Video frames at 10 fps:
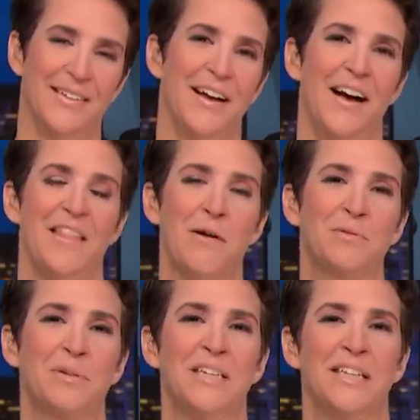That
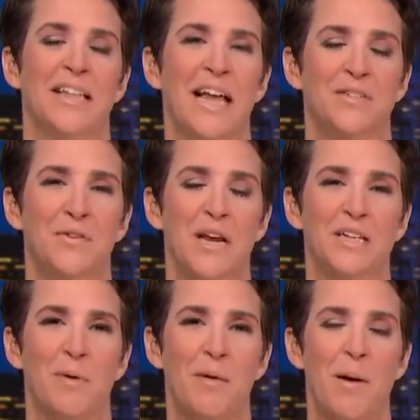was released in the last few
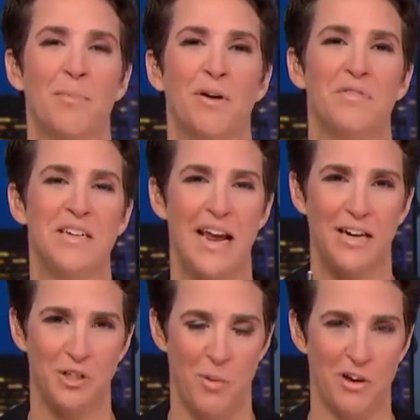days by a member of the
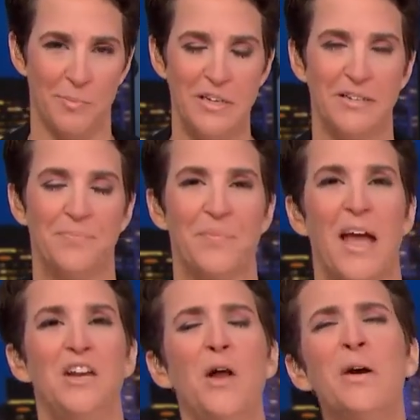Danish Parliament.
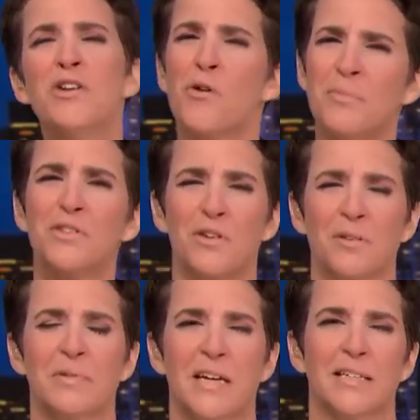And in normal
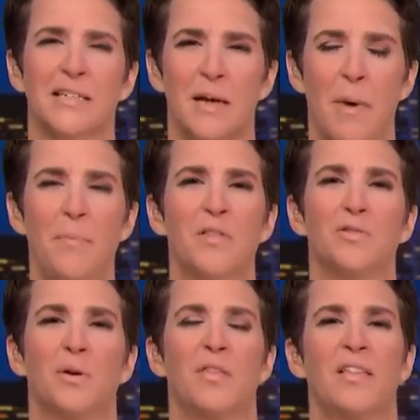circumstances, that might be the
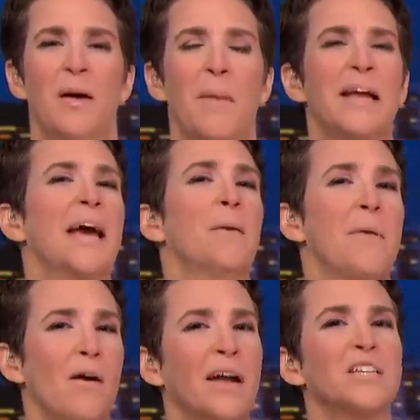sort of thing that might get
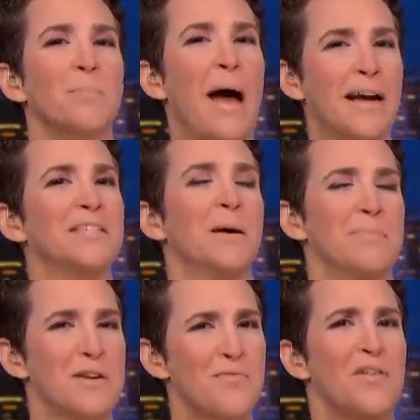Americans' backs
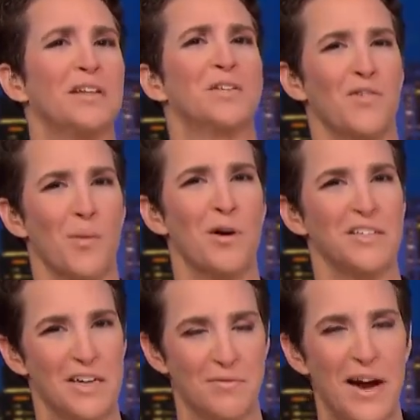up in defense of our
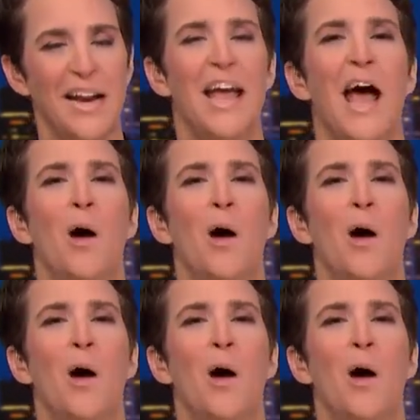president, right?